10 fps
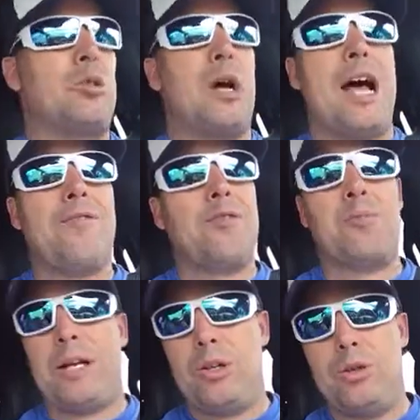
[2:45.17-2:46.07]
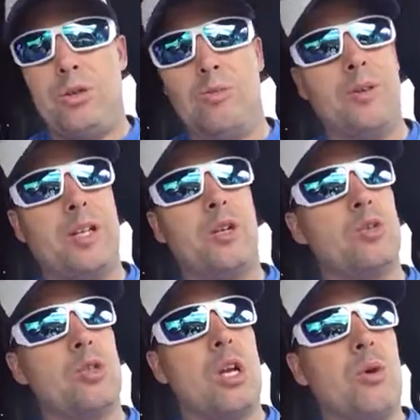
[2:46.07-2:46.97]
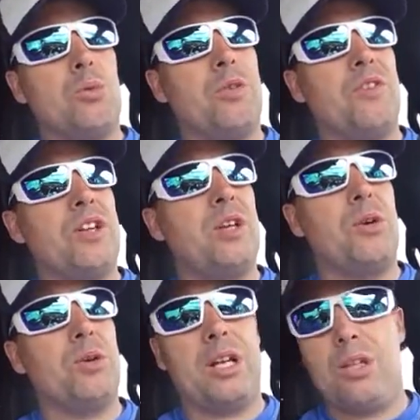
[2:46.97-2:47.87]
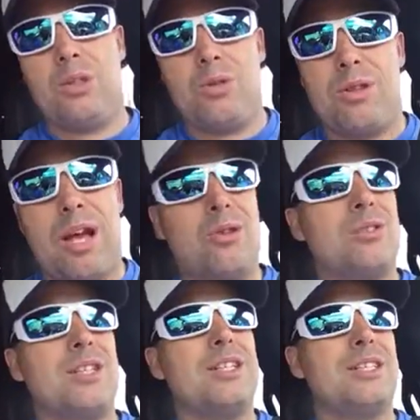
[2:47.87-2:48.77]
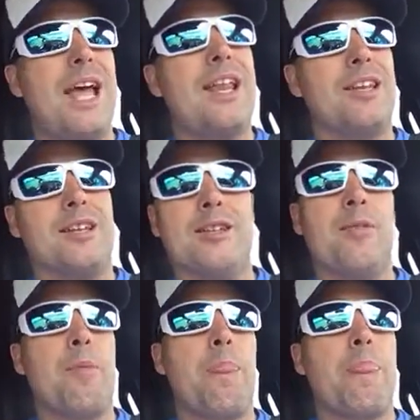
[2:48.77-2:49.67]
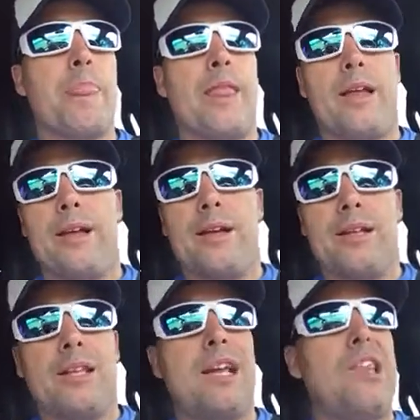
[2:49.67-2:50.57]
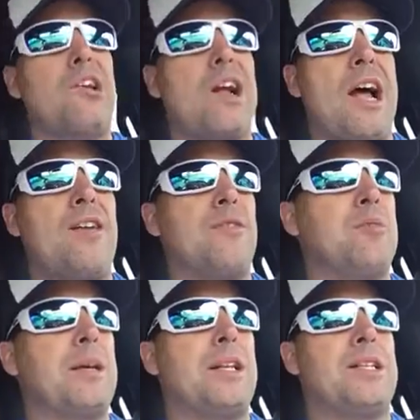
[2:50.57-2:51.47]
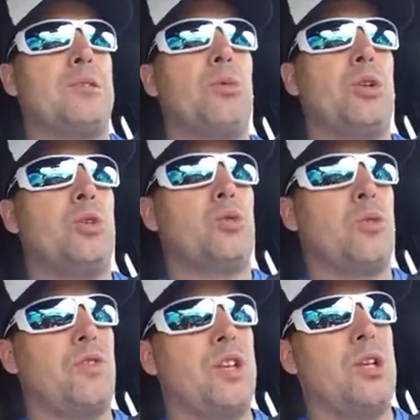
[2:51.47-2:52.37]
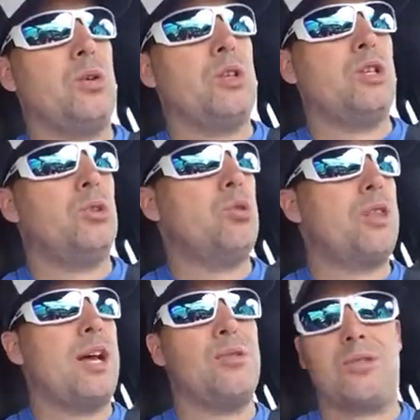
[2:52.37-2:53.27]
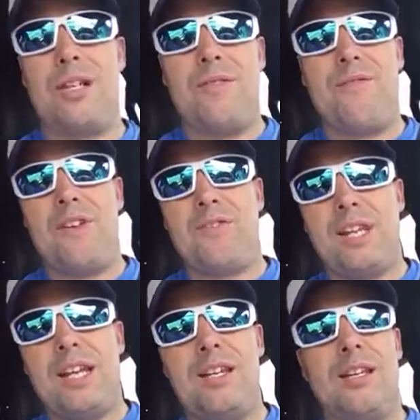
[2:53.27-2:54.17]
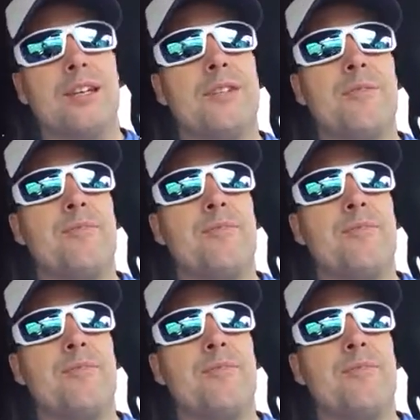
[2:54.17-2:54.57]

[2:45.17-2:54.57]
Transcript: So half of my YouTube videos were videoed in 2010. The other half of my testimonials were videoed in 2015.